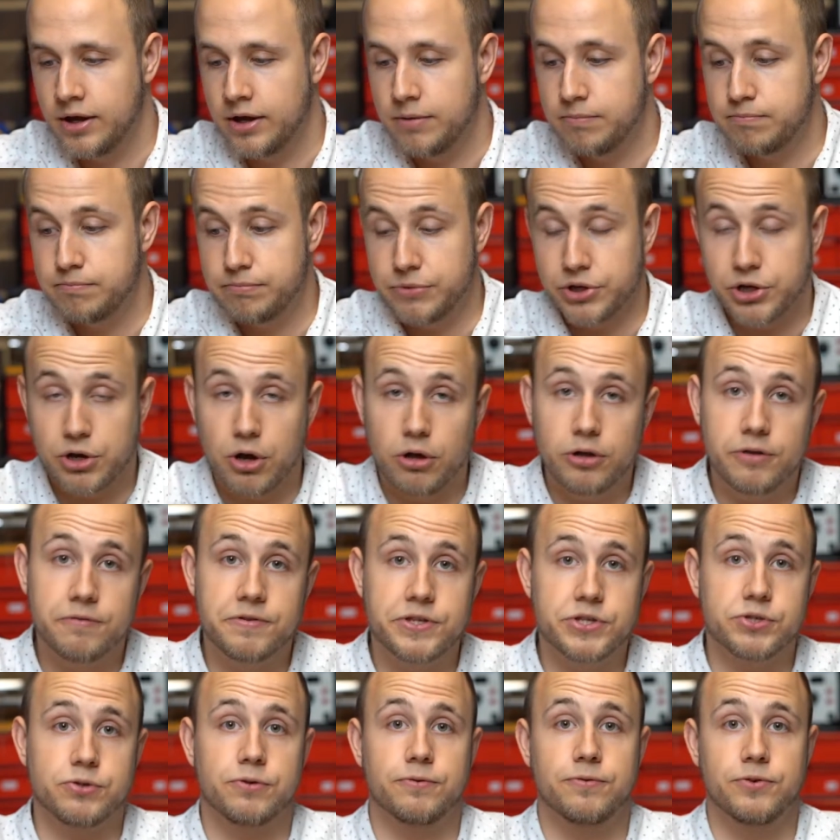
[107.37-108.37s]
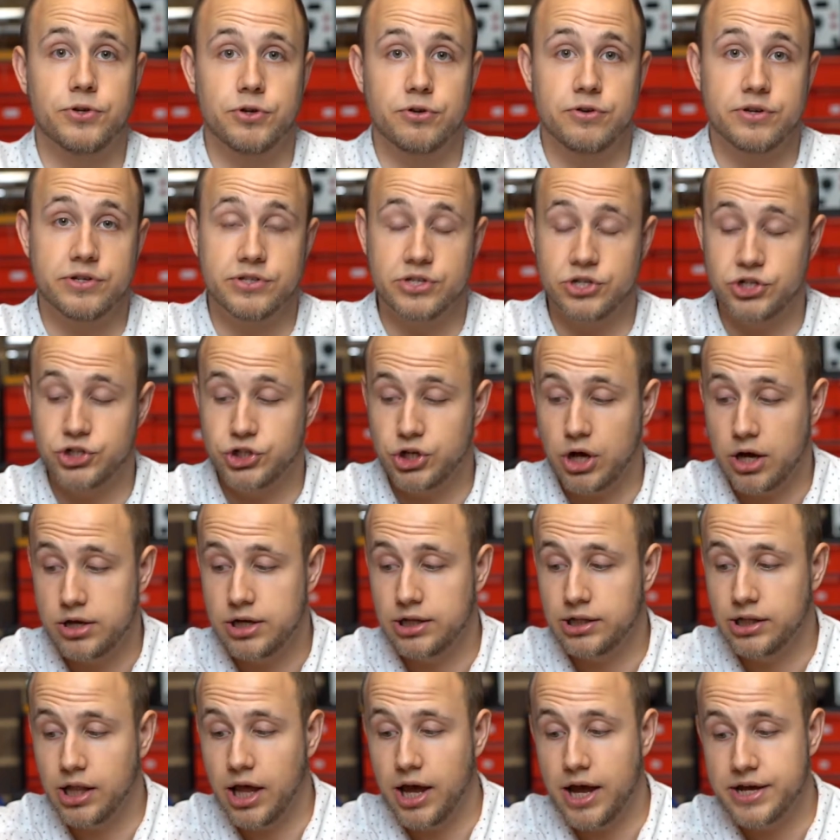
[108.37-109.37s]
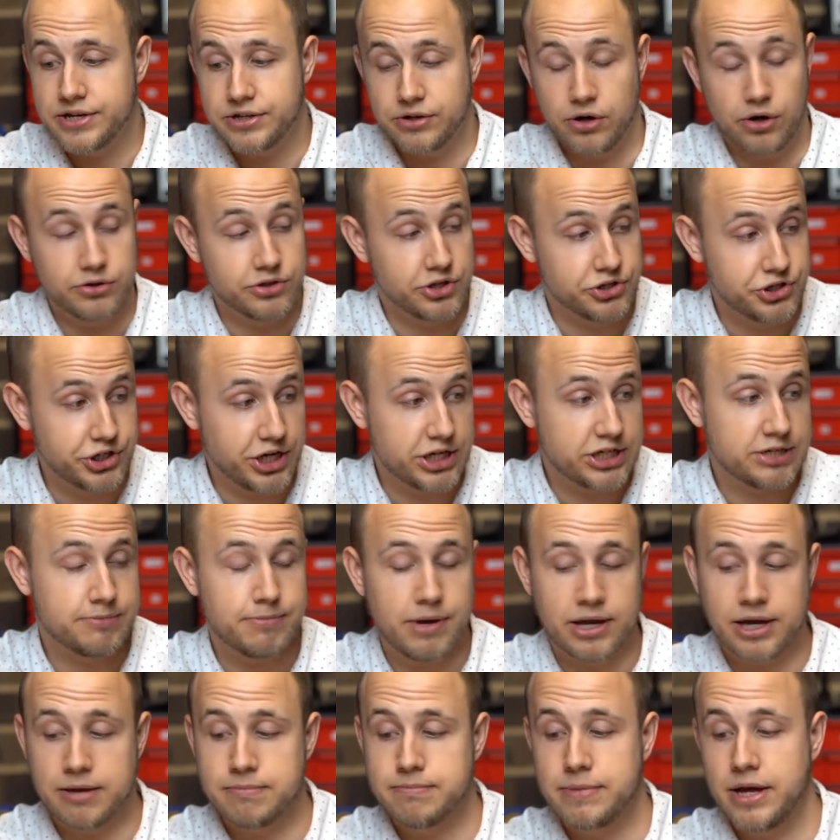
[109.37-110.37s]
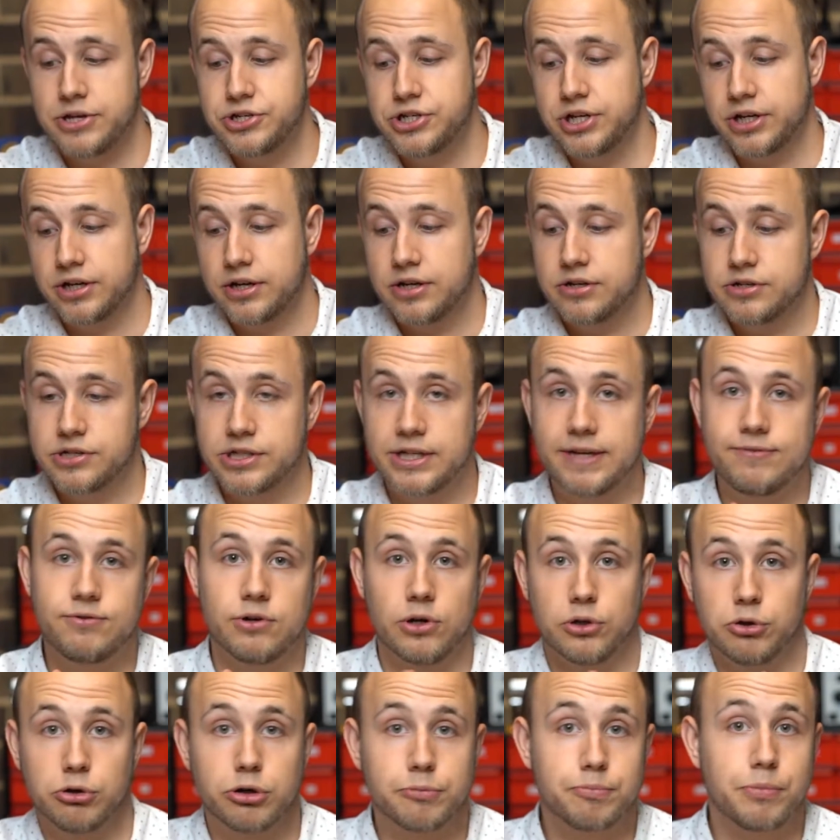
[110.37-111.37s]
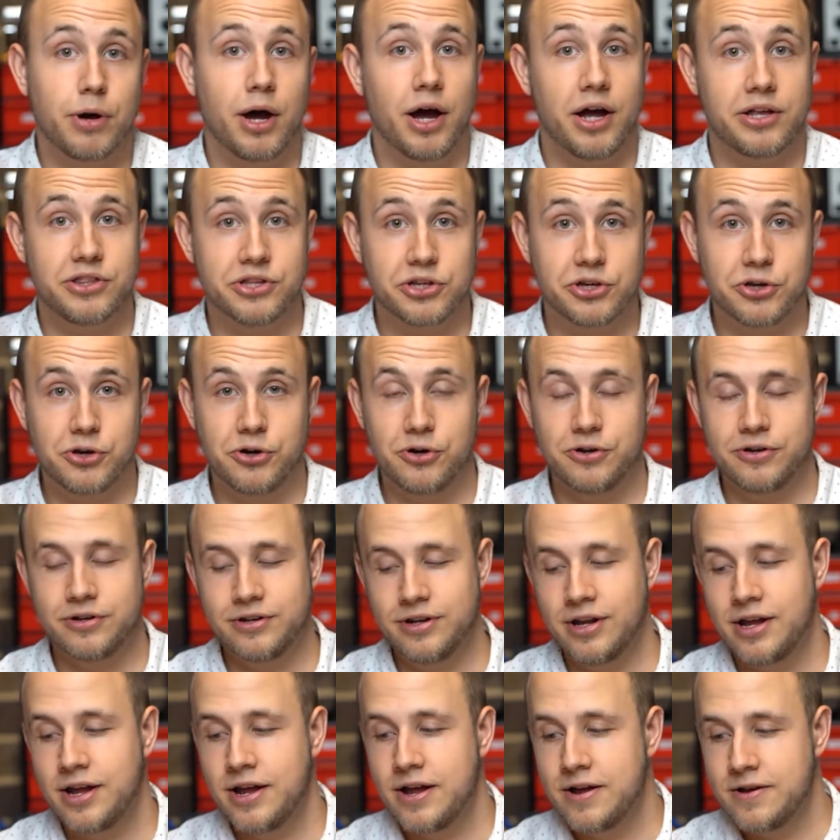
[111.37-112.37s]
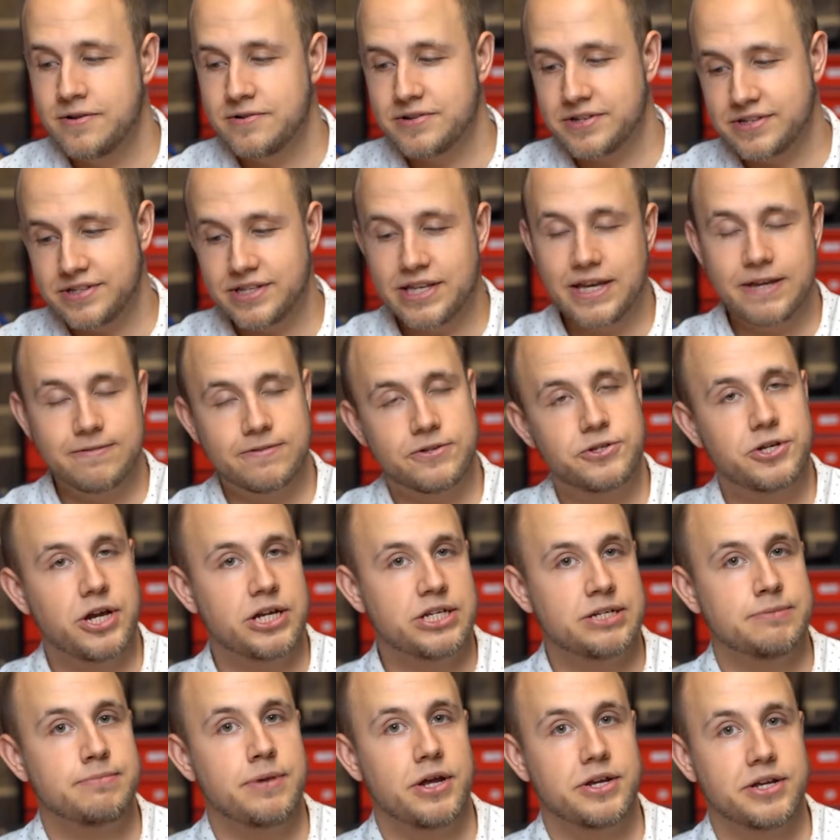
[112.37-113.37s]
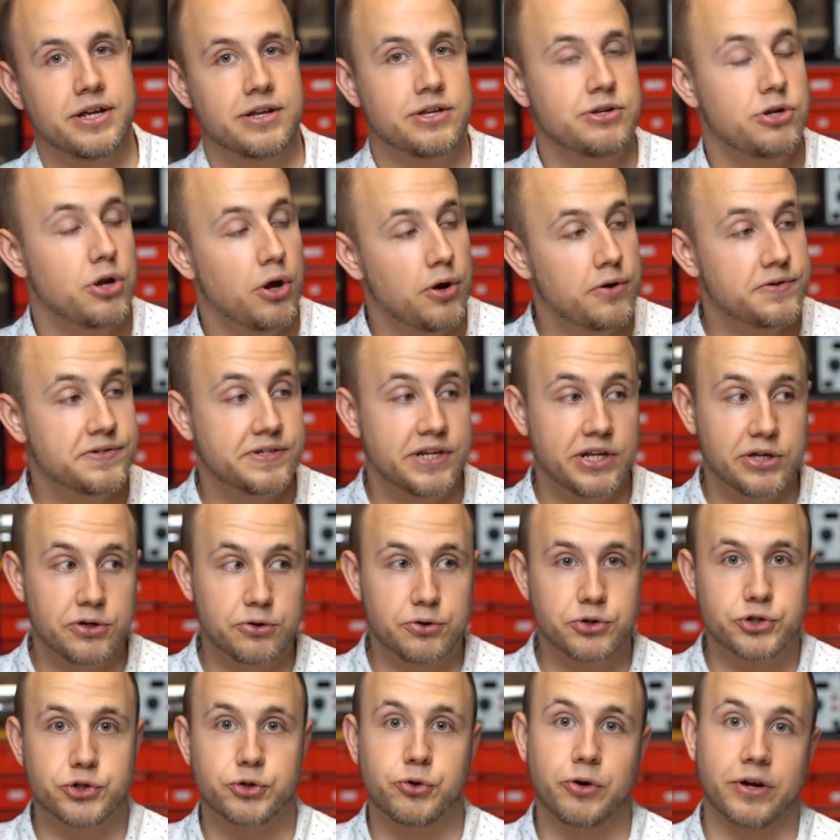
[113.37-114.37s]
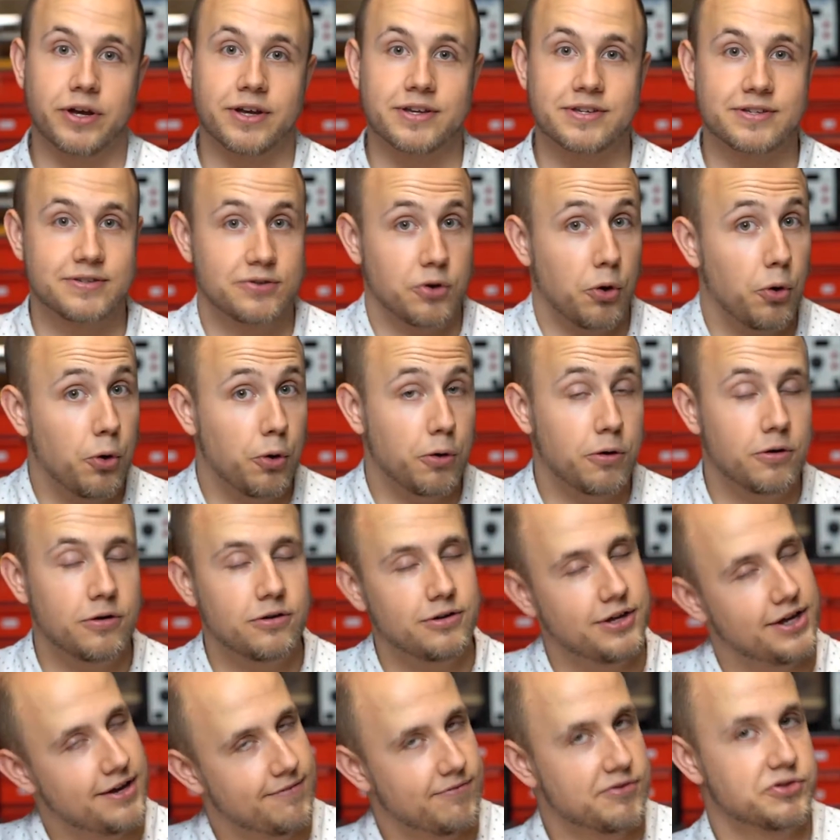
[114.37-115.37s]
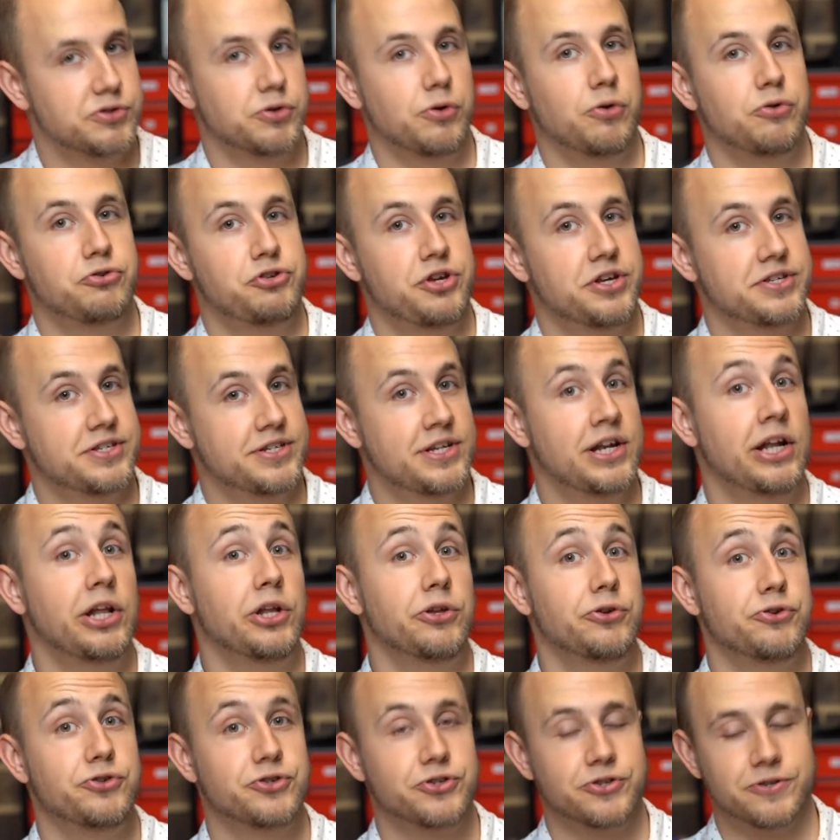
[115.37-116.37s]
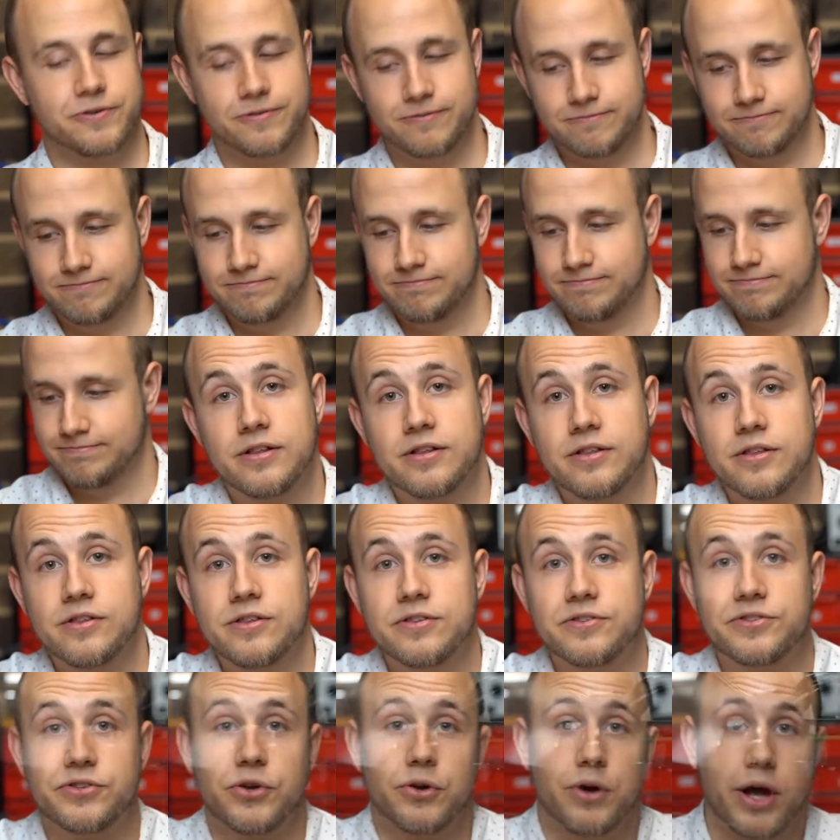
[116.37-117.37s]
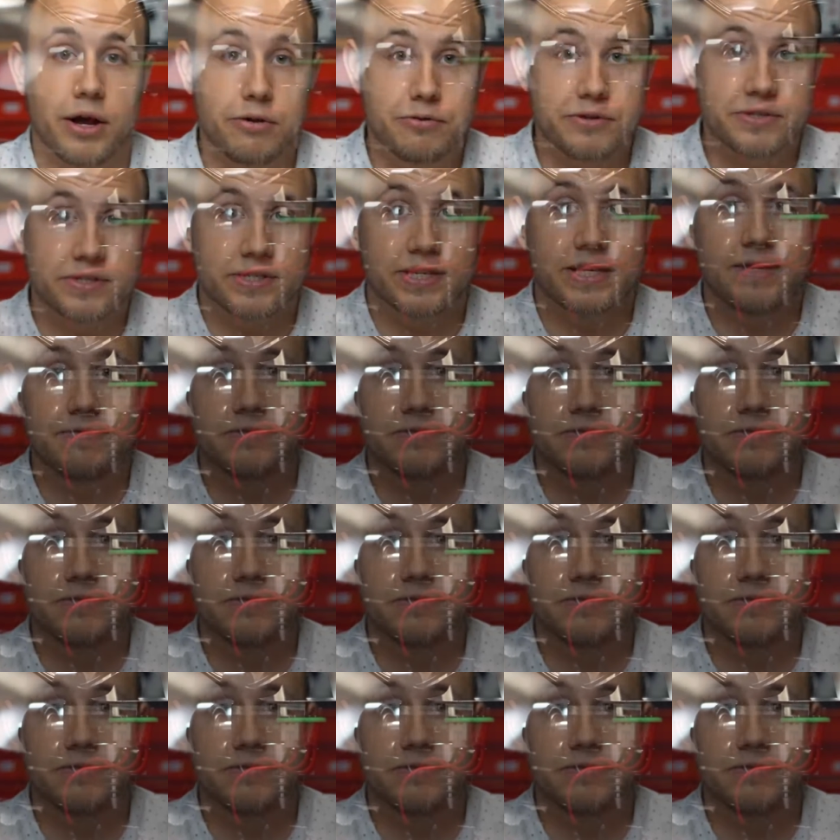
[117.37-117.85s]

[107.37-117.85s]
The goal of this review is to shine a light on the JGMaker Magic to give you a look behind the curtain to see if the JGMaker knows any good tricks, or if it's all just an illusion. So I received